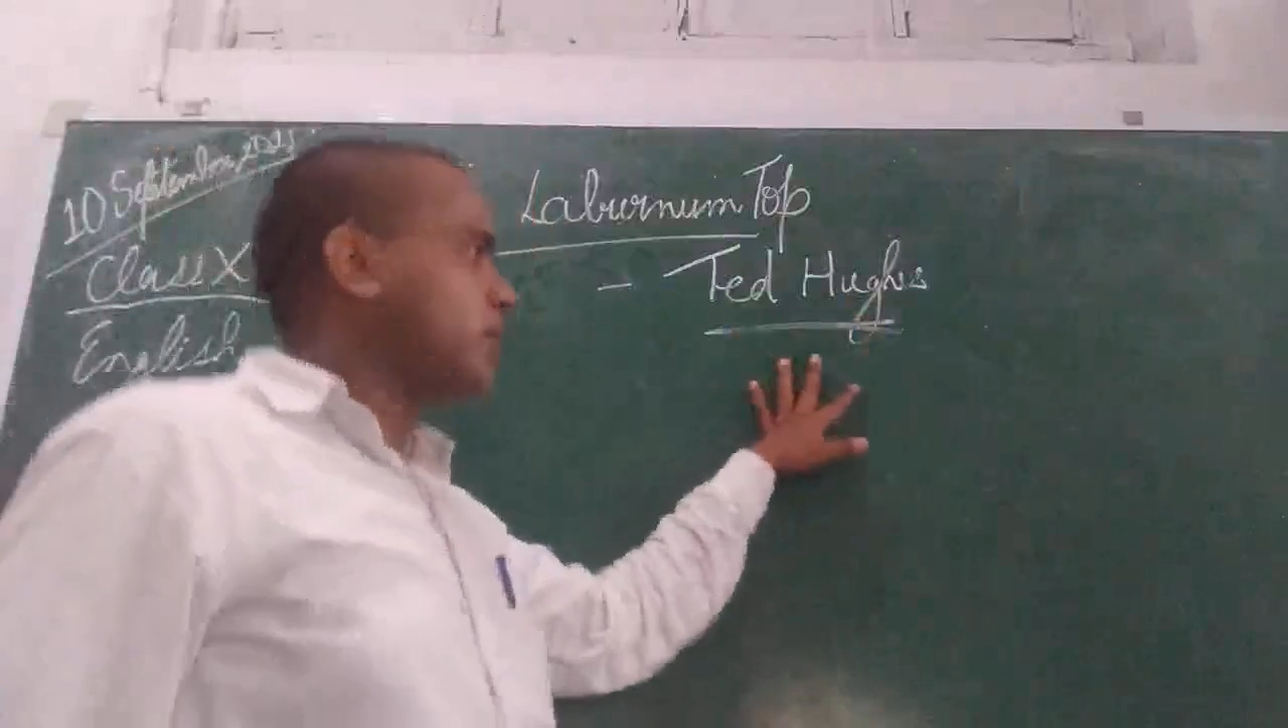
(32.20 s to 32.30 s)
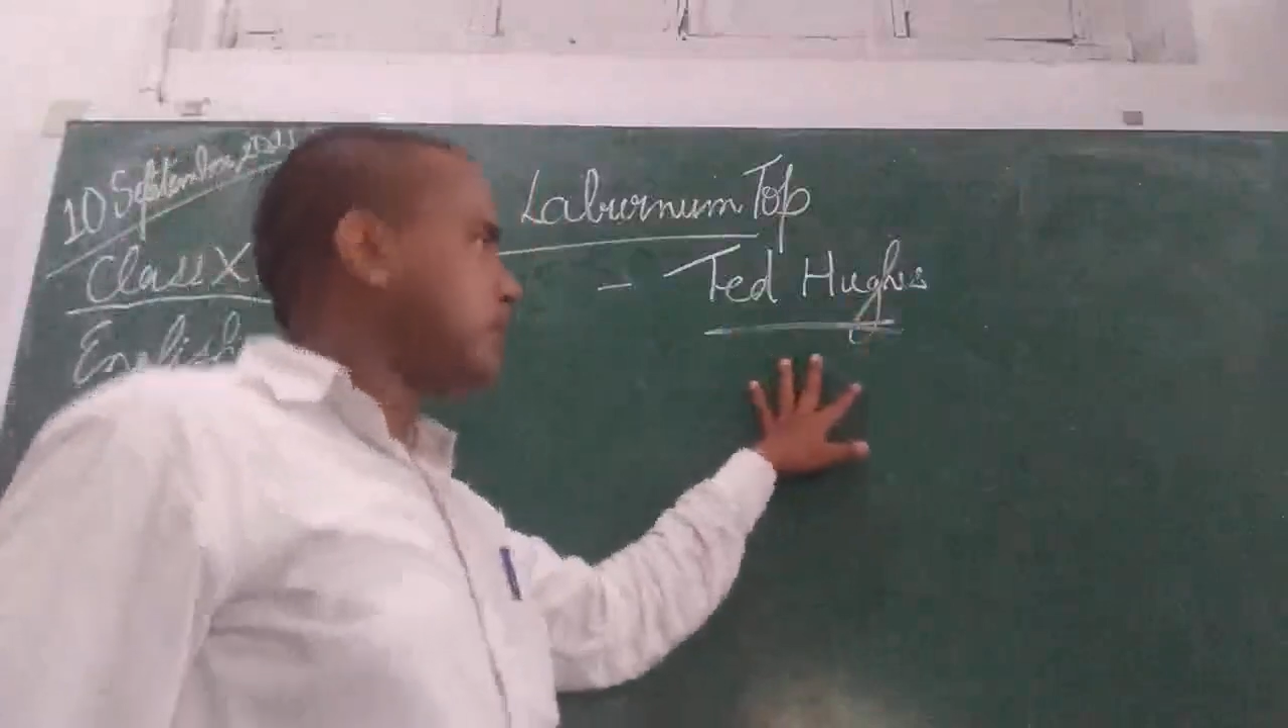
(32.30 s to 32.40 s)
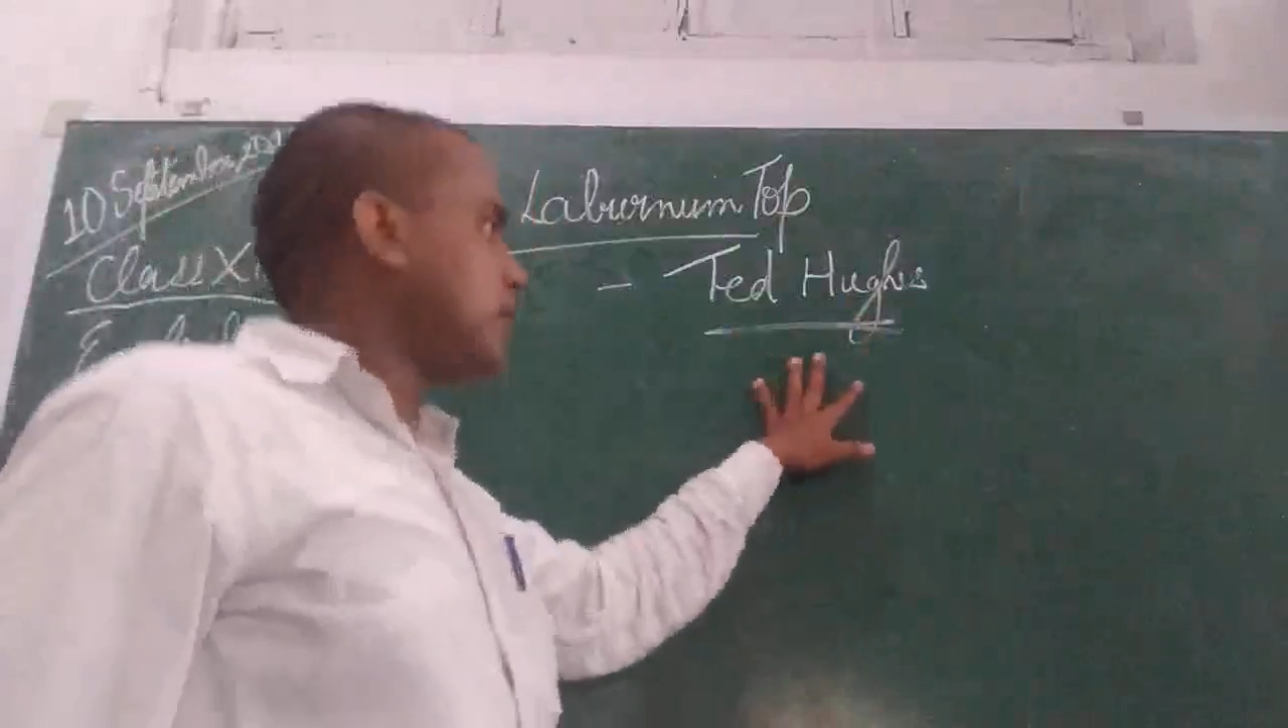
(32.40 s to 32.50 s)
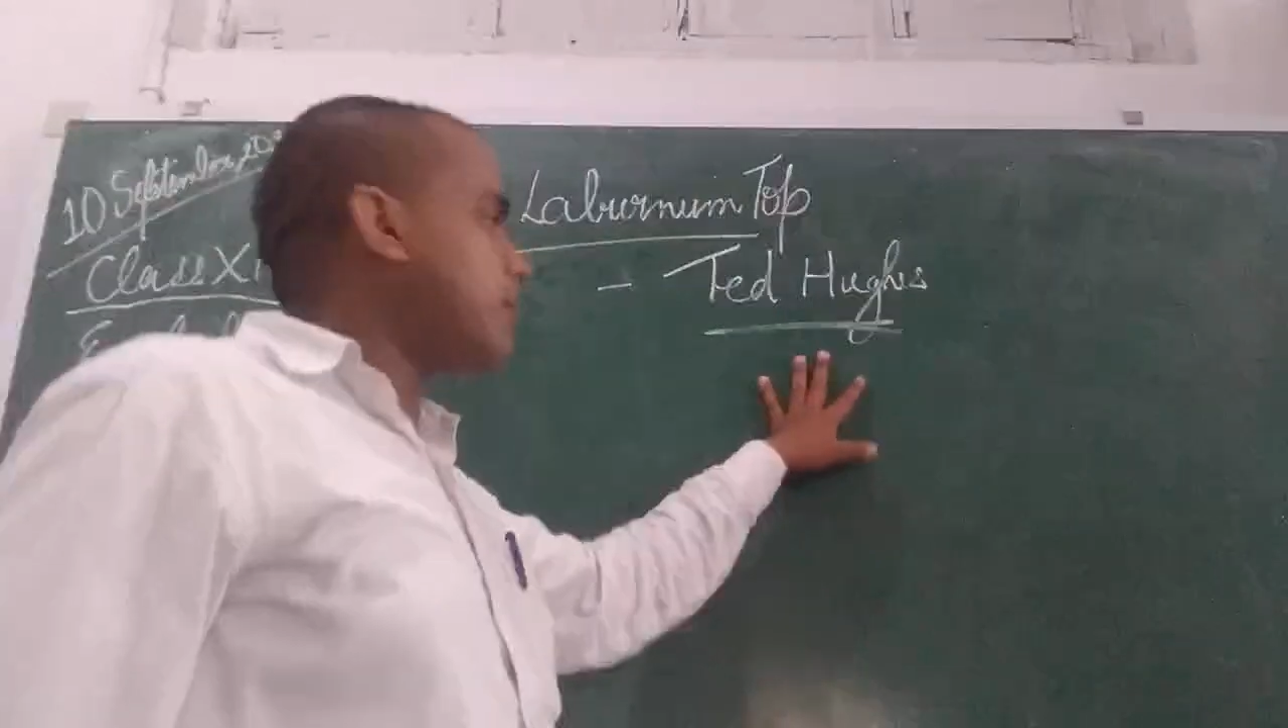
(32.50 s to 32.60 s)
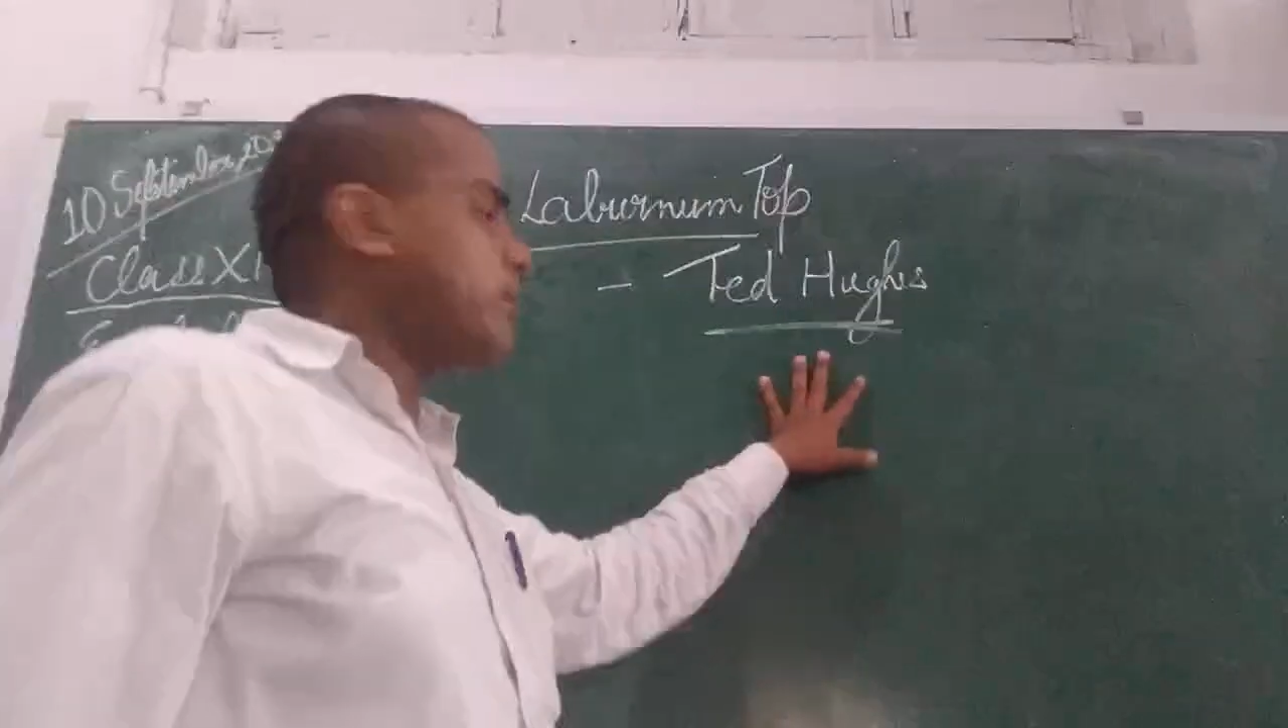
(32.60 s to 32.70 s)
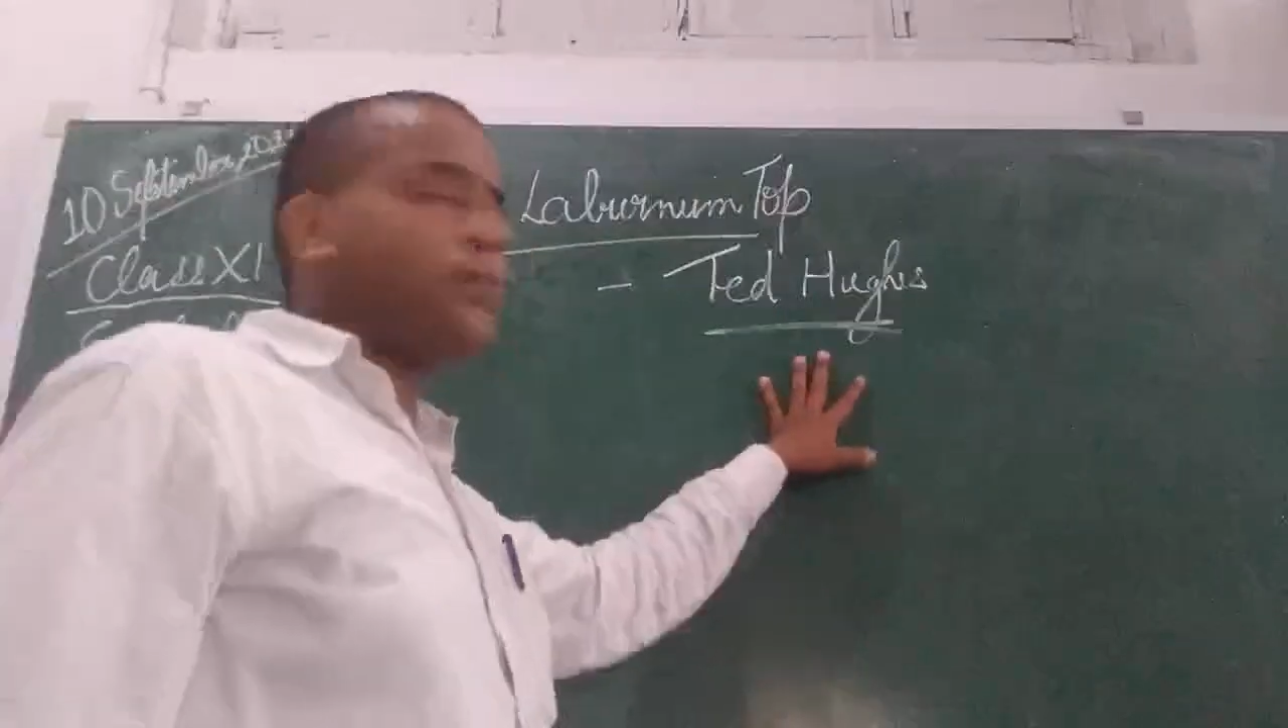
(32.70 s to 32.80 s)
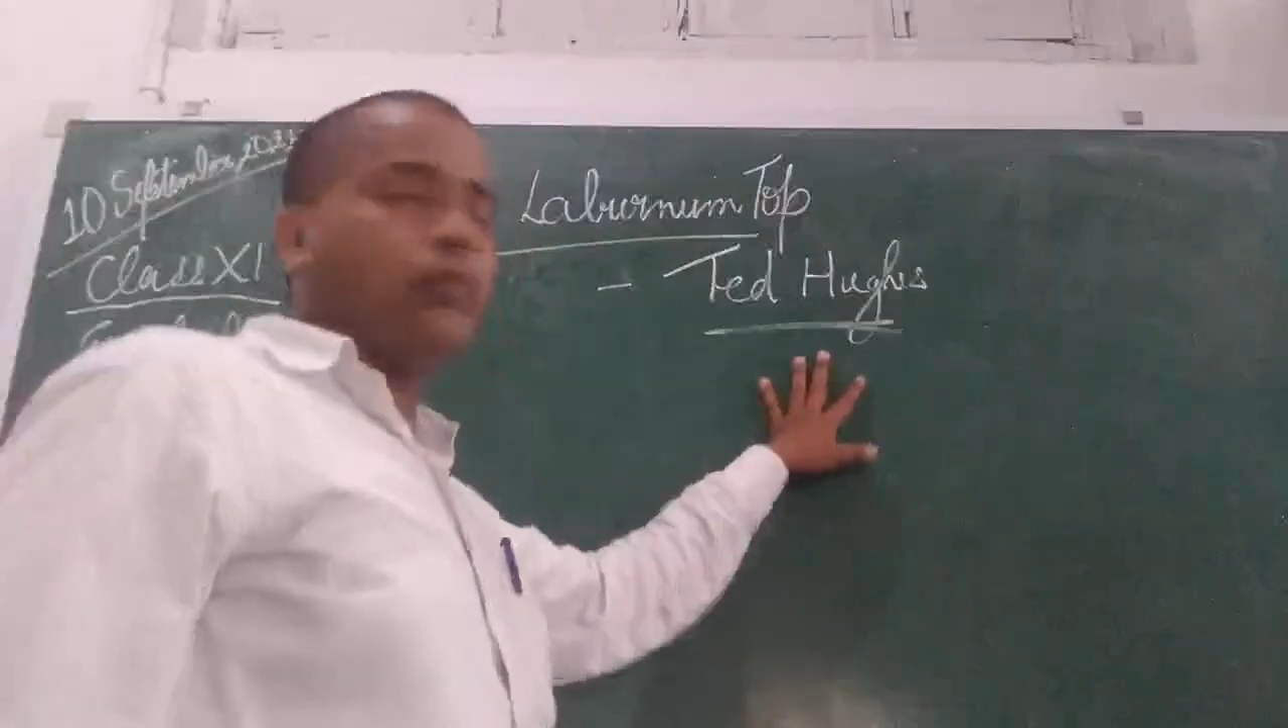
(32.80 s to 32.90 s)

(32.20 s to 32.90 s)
name of the